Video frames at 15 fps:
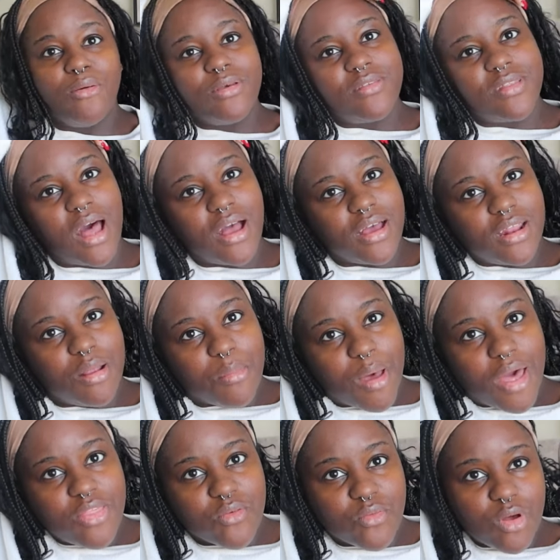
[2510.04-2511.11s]
was not going to
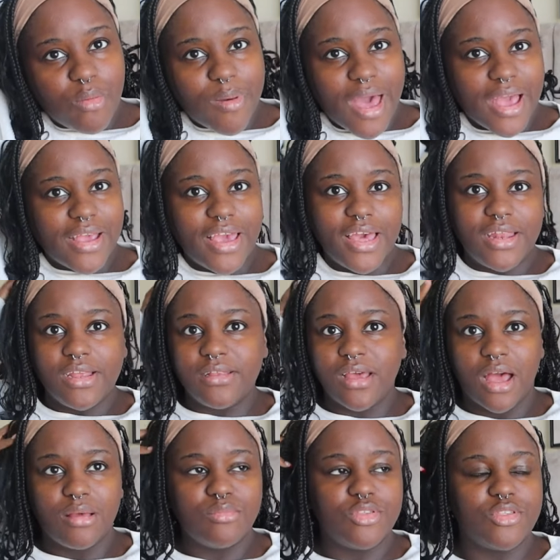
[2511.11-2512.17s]
buy the real bag
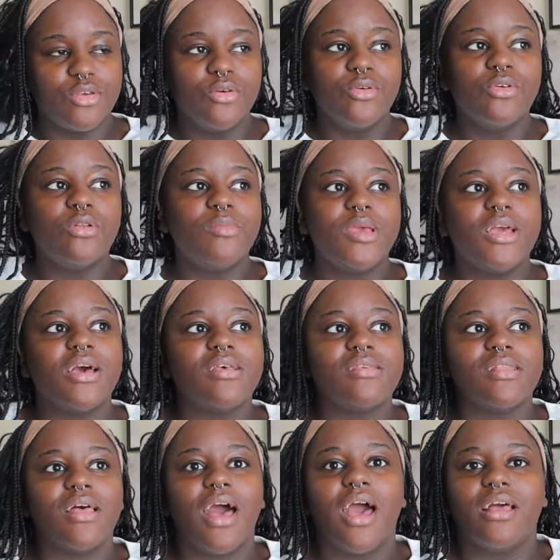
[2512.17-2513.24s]
anytime soon,
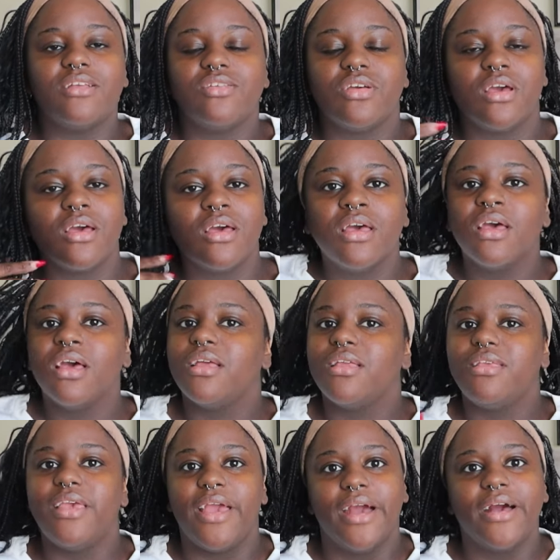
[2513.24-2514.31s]
because,
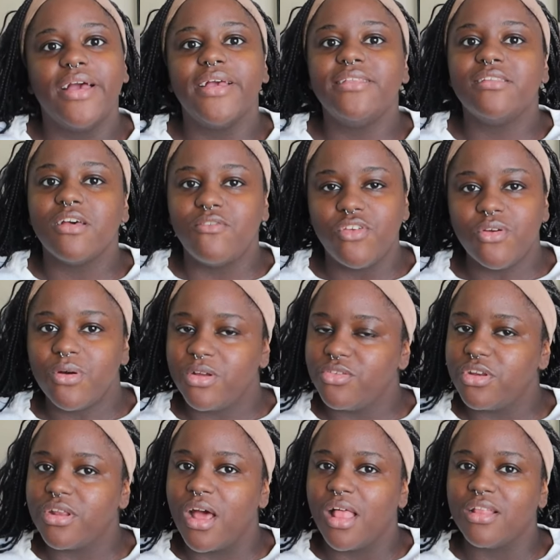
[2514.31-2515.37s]
yeah, it's a few
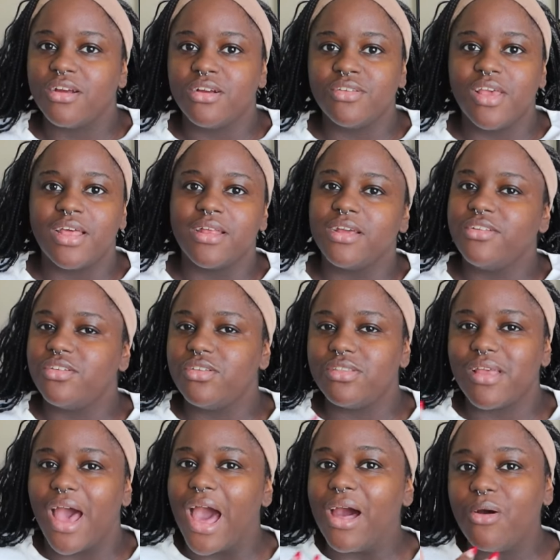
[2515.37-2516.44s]
hundred dollars, and
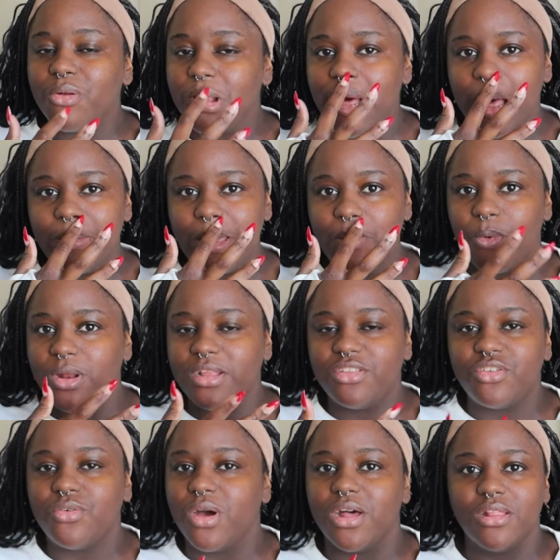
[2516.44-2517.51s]
I'd be wanting
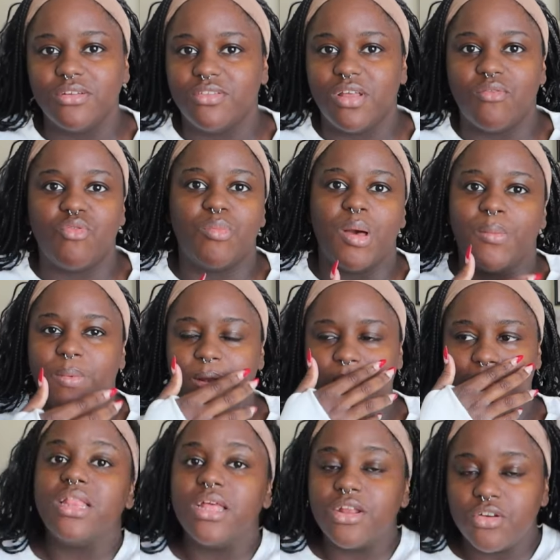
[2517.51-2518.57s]
to do other stuff with my money.
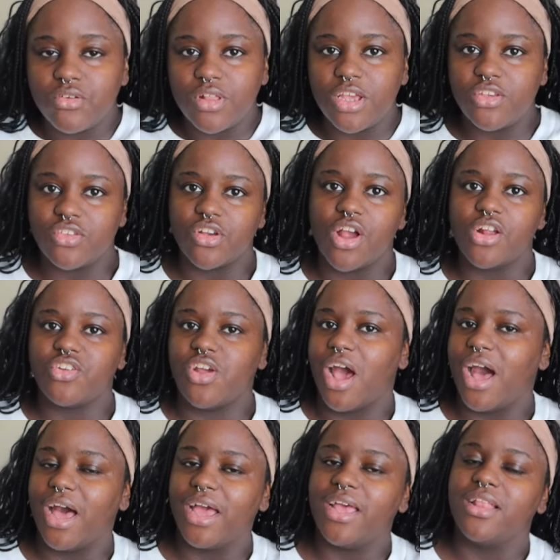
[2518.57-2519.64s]
Literally searched
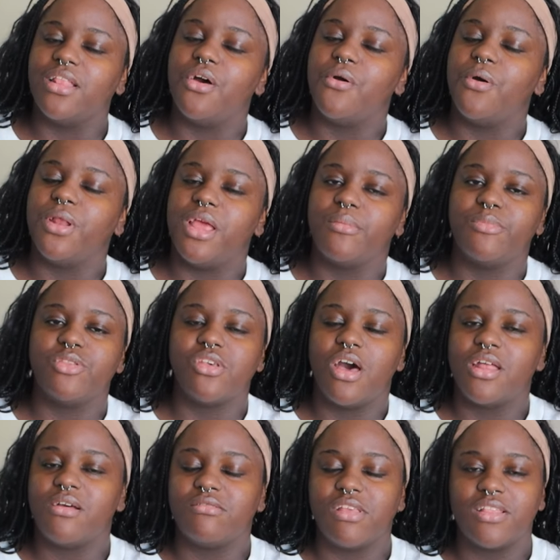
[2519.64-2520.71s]
high and low on
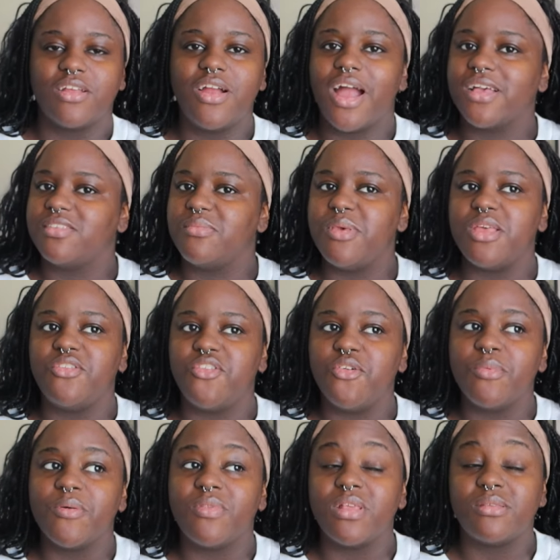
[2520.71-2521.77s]
Amazon. I was like, there has to be a
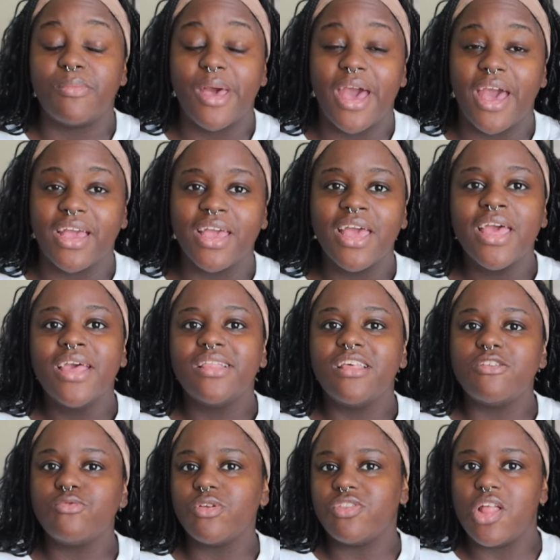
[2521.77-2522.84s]
dupe of this bag.
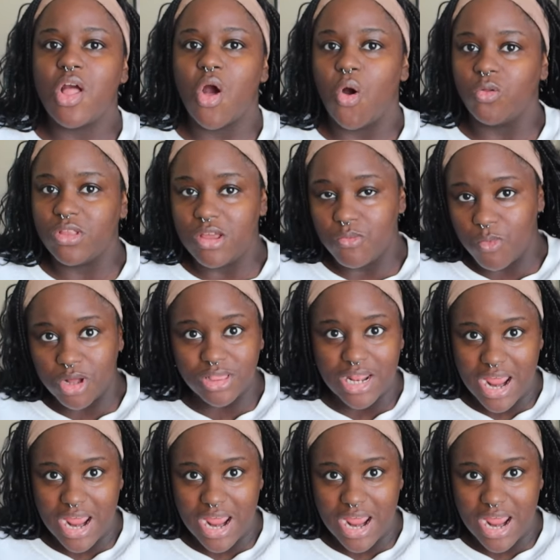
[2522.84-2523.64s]
This was the only one